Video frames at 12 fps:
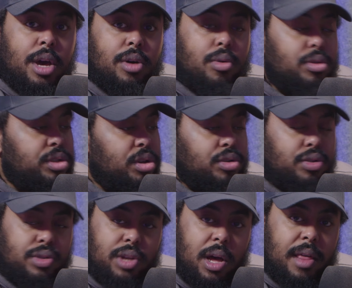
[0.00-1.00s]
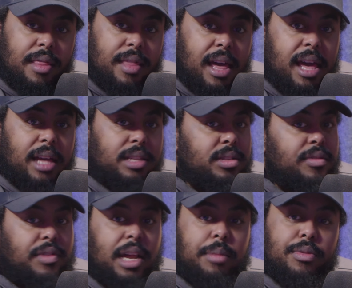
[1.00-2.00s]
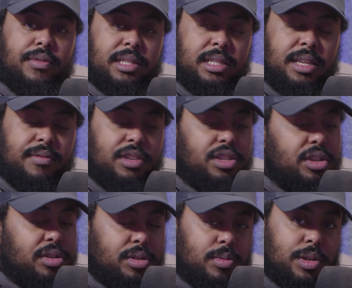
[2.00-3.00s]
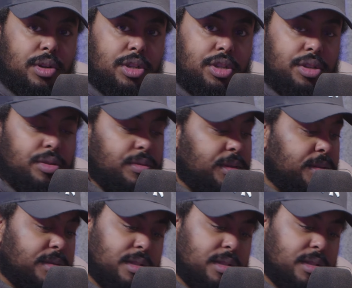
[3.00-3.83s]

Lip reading: All the socials are there. So if you like movies and TV shows, we got you.